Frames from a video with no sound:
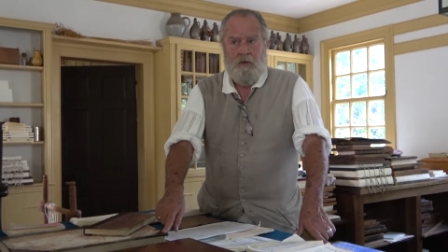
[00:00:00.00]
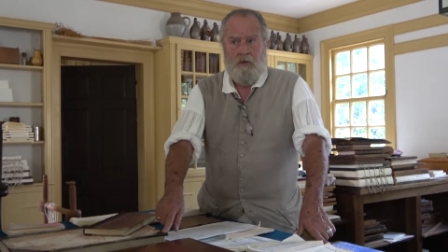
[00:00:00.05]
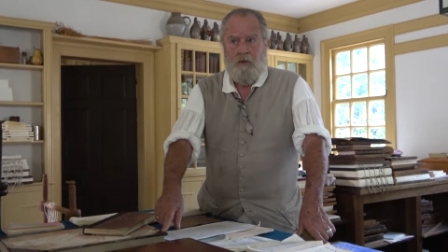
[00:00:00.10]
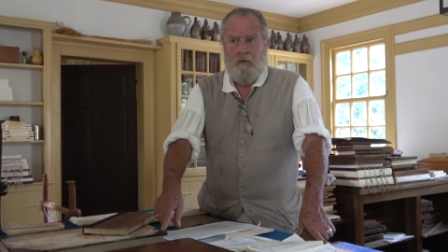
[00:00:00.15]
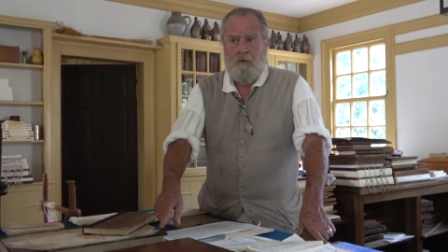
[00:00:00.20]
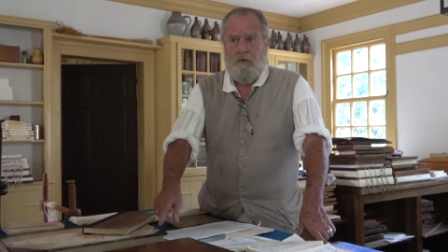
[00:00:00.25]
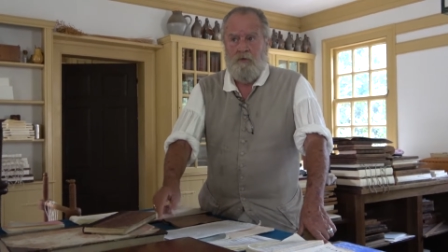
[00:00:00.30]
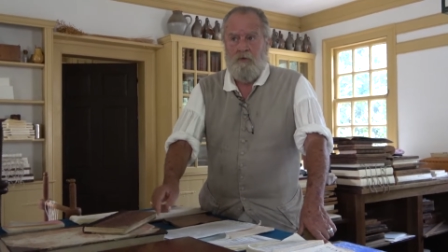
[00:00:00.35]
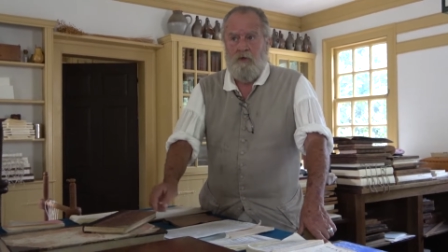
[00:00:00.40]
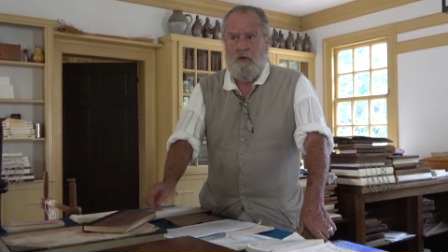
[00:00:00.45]

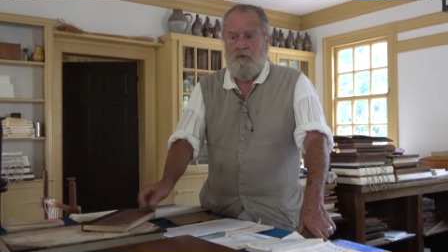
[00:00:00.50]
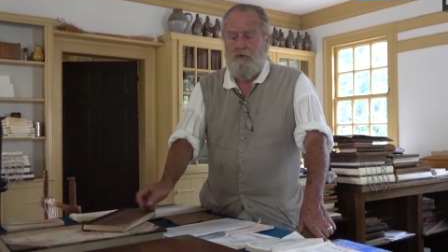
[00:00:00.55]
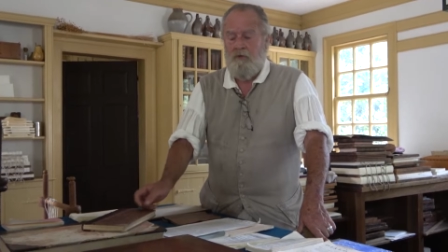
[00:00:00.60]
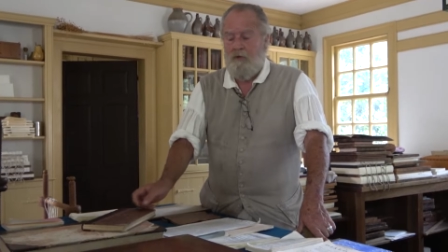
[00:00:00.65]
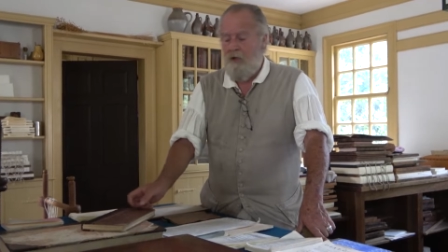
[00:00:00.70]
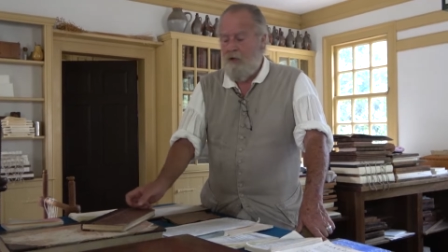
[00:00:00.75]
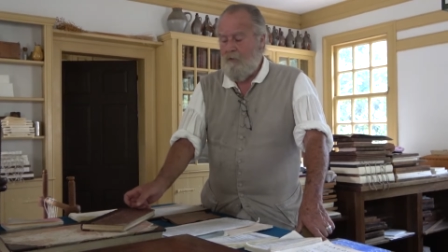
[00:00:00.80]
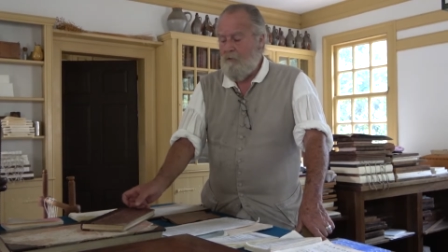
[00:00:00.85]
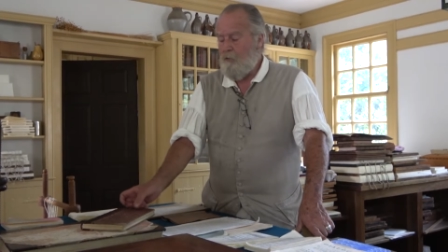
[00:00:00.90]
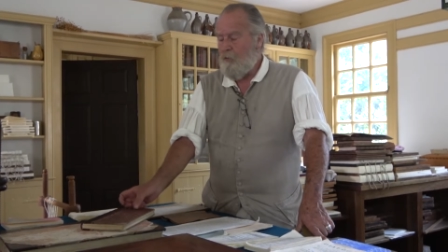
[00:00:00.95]
in which case
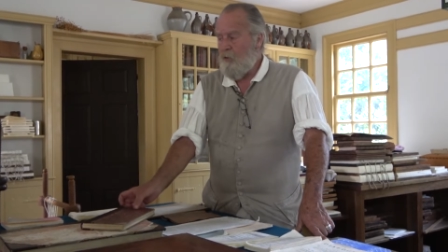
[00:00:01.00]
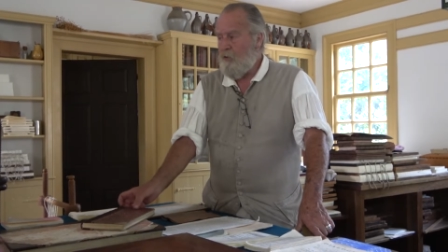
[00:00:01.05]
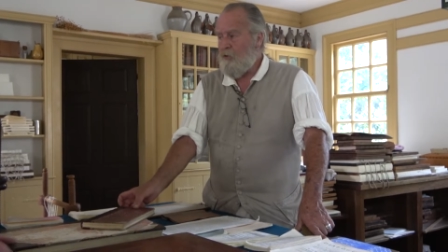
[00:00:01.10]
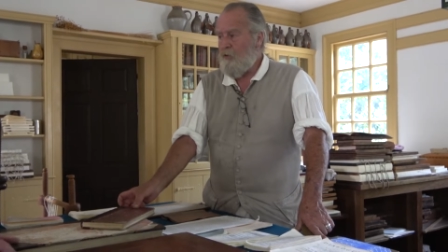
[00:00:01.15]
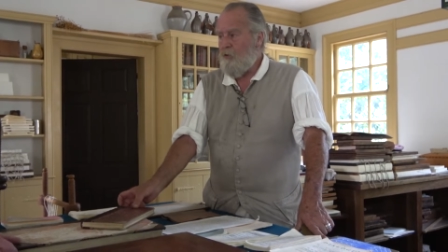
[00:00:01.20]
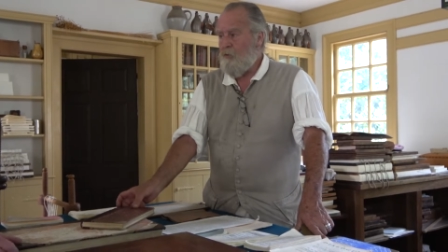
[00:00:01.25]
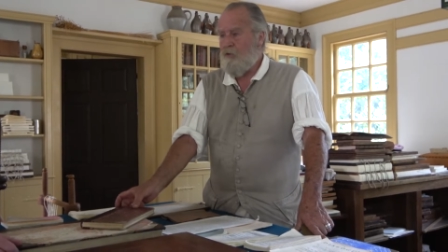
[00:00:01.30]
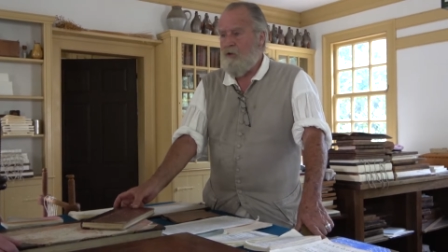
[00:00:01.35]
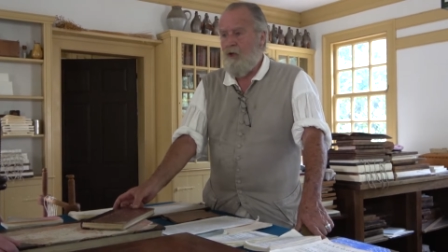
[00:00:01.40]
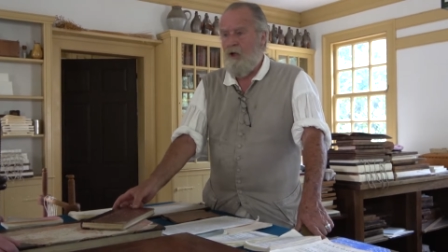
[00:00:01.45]
you'd have a book
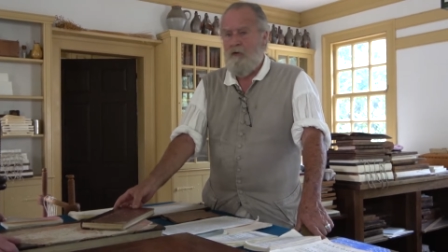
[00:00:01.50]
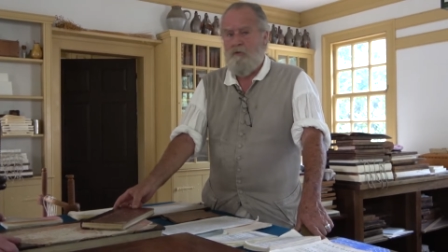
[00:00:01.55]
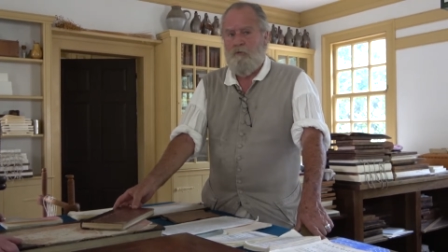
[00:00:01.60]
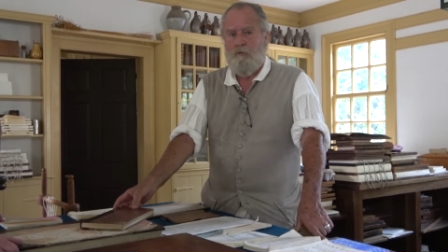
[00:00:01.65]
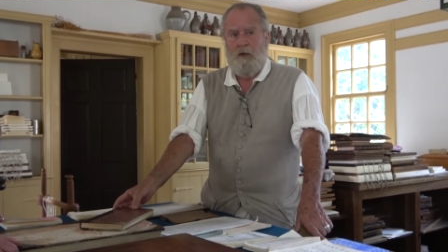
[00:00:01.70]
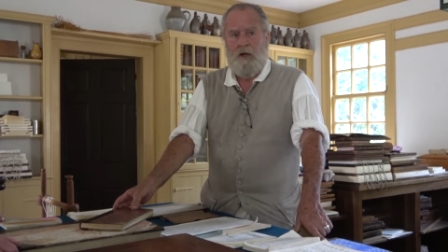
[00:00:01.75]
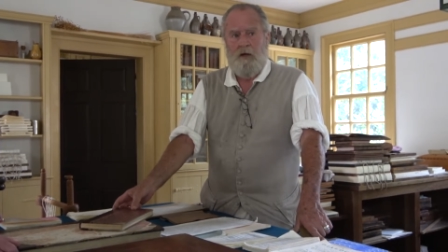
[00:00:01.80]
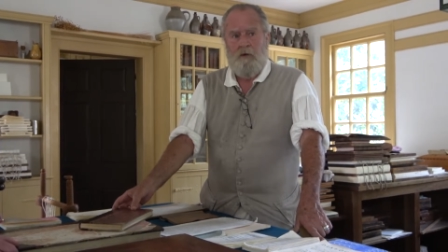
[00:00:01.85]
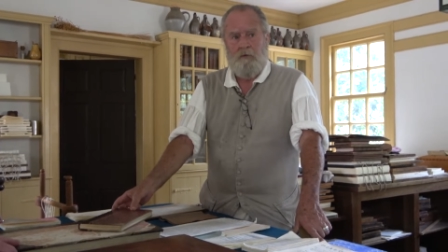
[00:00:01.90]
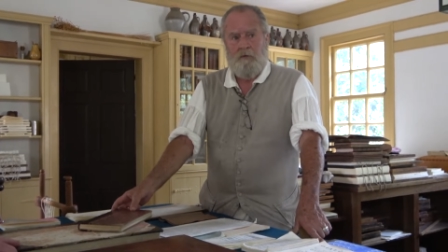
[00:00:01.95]
that was half
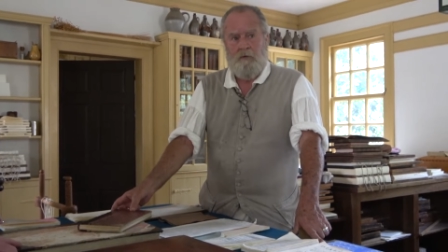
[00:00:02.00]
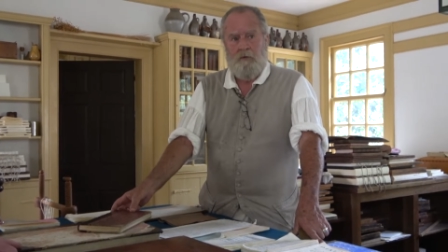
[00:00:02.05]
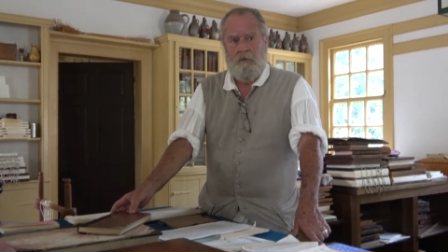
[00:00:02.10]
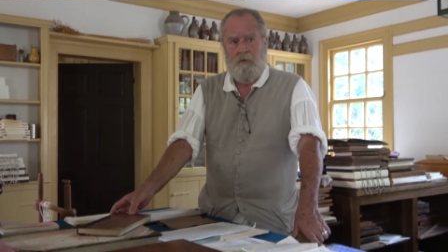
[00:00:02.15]
bound.